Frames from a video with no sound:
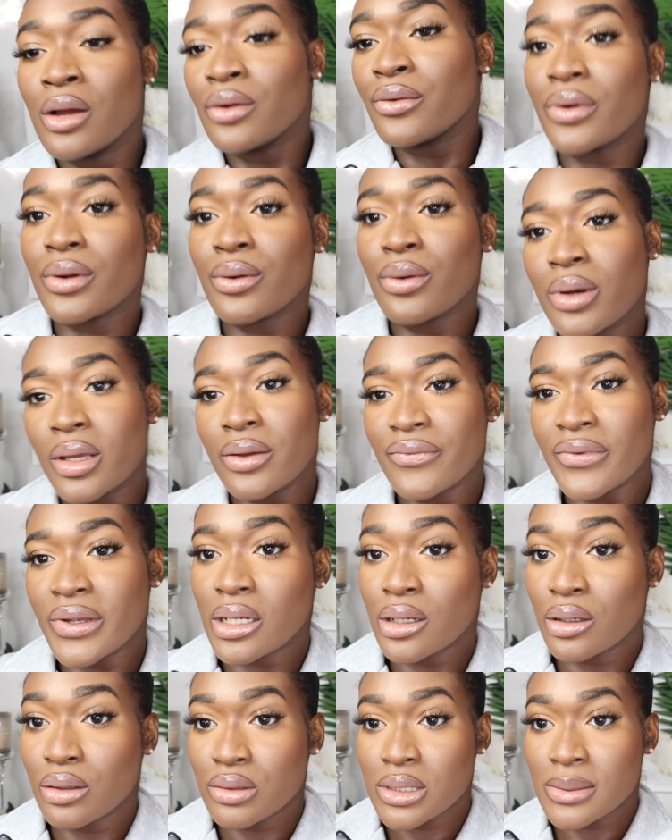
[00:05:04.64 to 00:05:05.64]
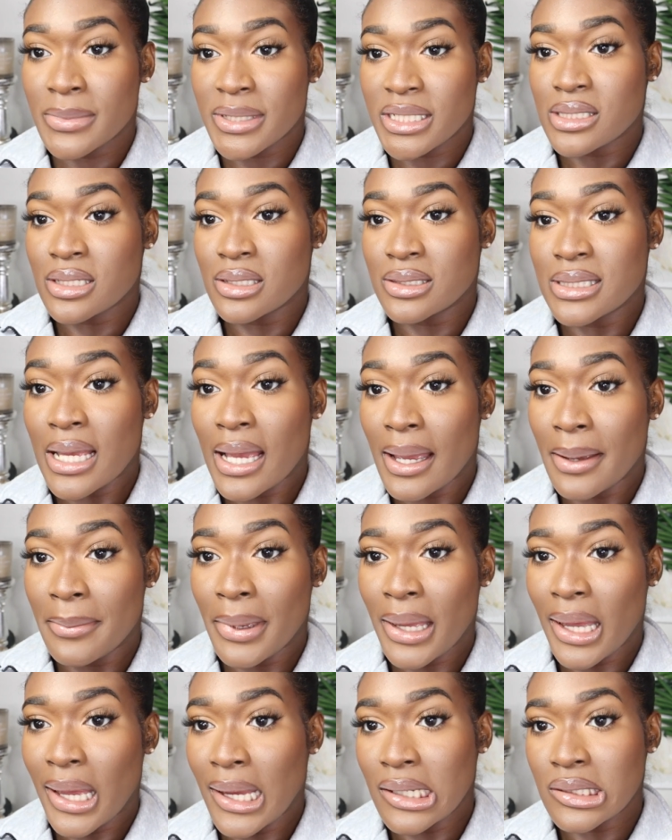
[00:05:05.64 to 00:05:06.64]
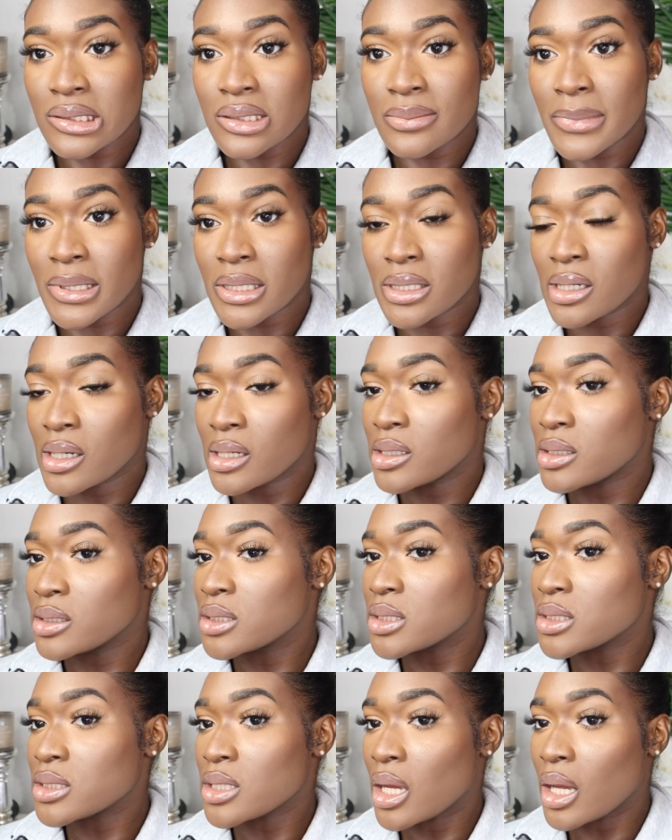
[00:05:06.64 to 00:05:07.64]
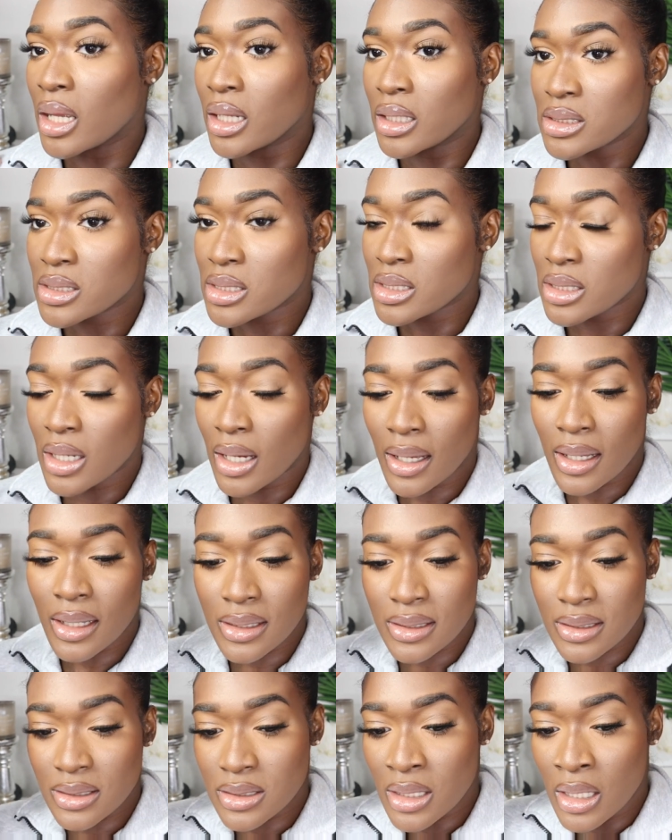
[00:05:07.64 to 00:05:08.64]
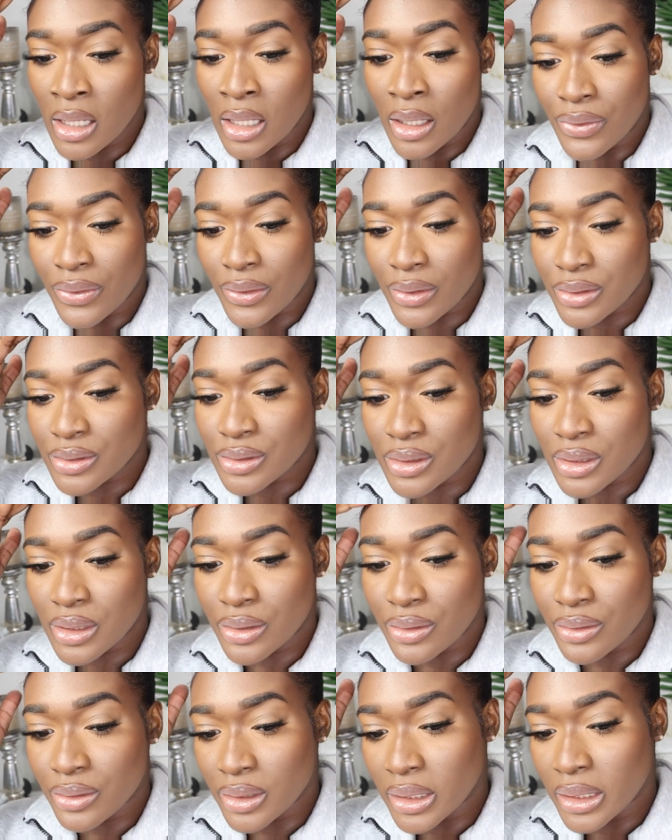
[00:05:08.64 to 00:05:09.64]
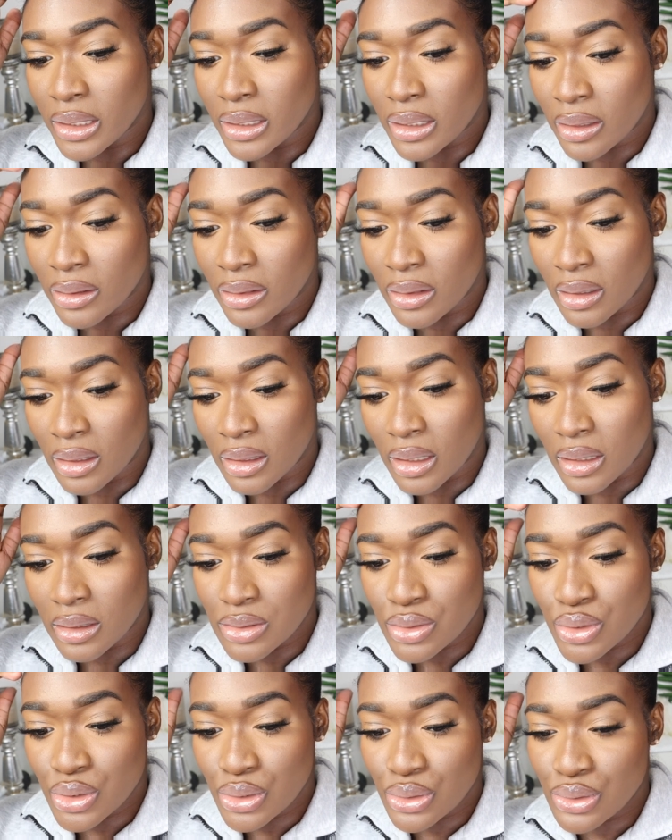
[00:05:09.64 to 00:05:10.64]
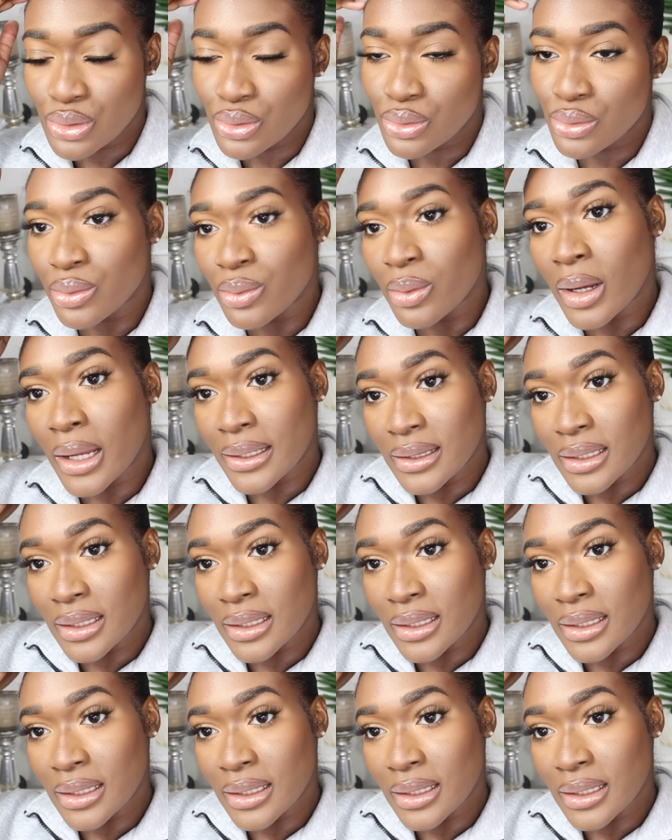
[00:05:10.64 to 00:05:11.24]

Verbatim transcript: recording videos makes the time pass because honestly, guys, there's literally nothing else to do. I